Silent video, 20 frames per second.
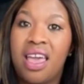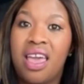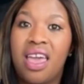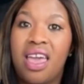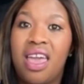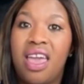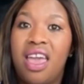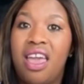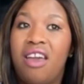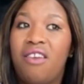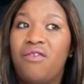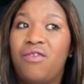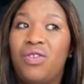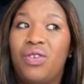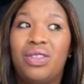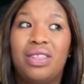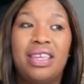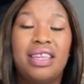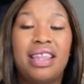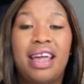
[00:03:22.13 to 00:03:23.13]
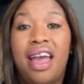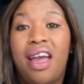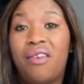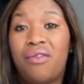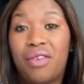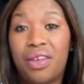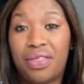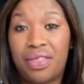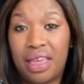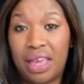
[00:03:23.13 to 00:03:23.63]
if you did
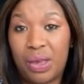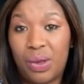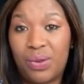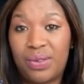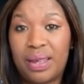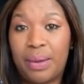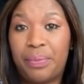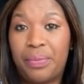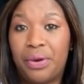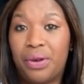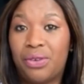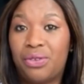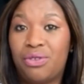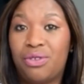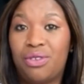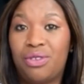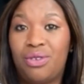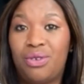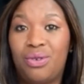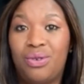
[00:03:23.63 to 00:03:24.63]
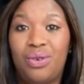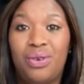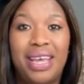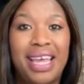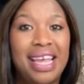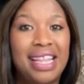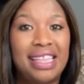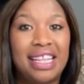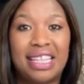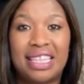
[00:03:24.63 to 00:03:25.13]
everything you're supposed to do
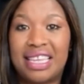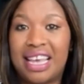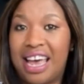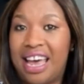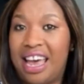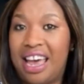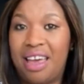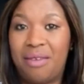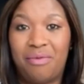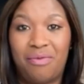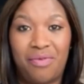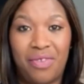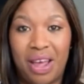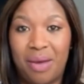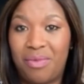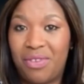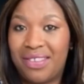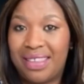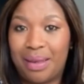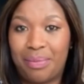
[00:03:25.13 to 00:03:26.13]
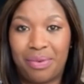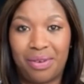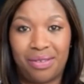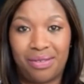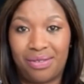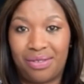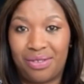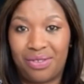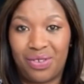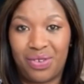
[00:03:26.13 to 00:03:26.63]
in the time frame you're
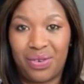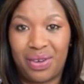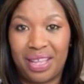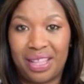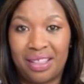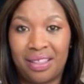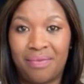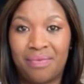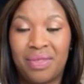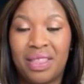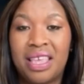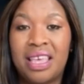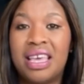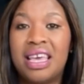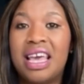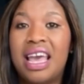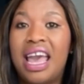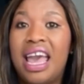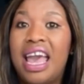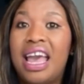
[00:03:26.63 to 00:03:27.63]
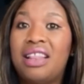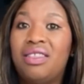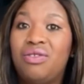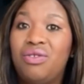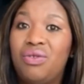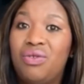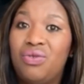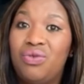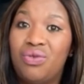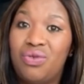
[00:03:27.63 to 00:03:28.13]
supposed to do it, and
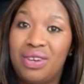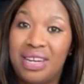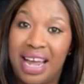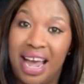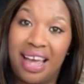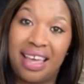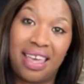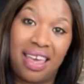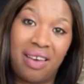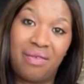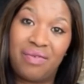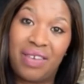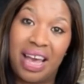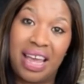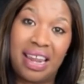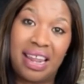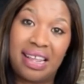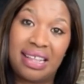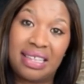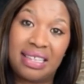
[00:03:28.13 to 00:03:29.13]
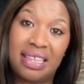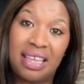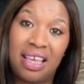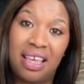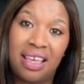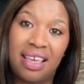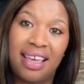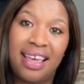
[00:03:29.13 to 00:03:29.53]
you do not get financing,